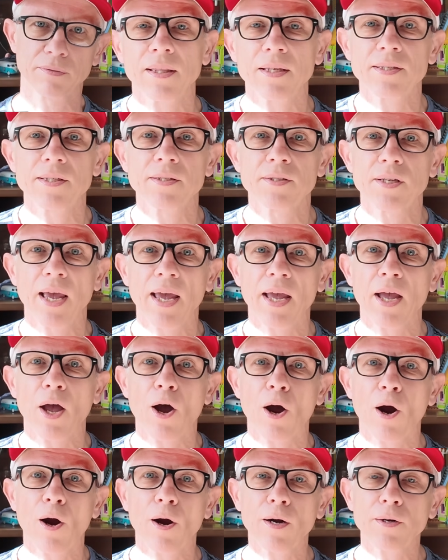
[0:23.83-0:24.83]
This is a
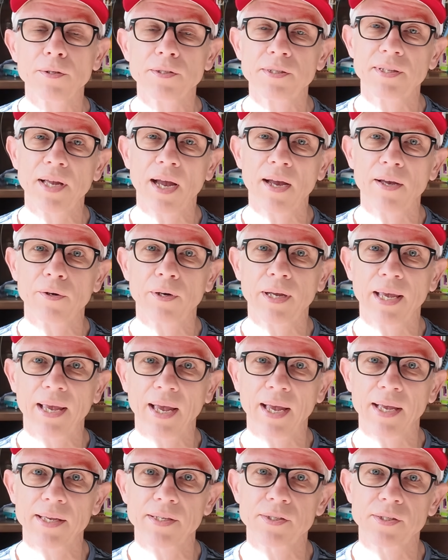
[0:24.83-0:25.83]
hard style
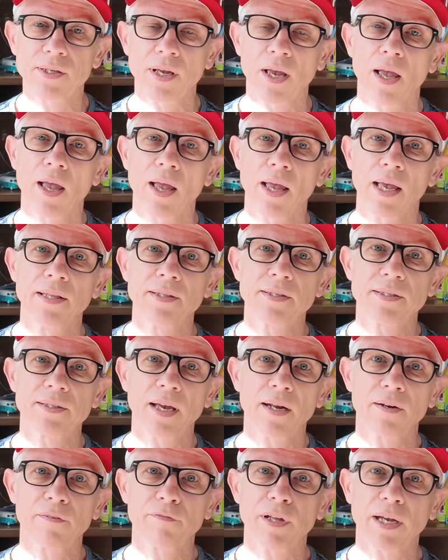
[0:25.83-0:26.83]
case
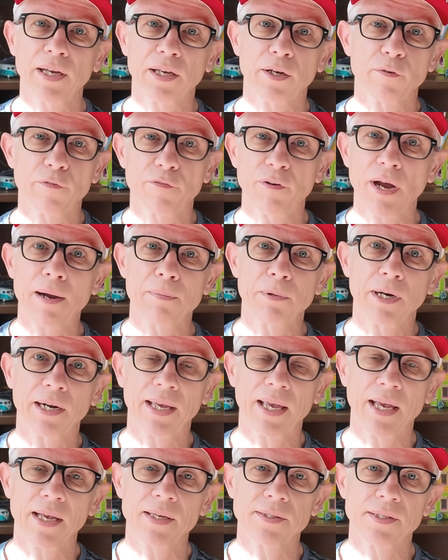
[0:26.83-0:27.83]
instead of like your fabric
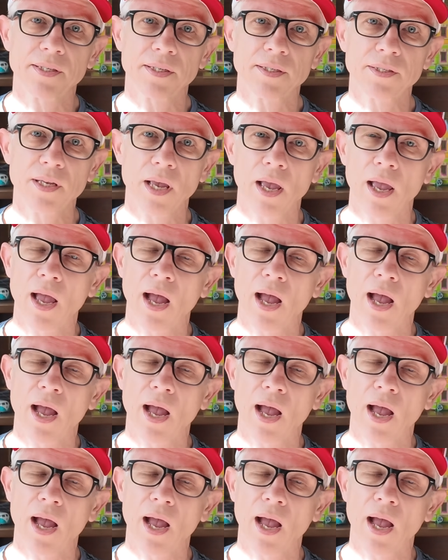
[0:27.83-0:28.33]
cases.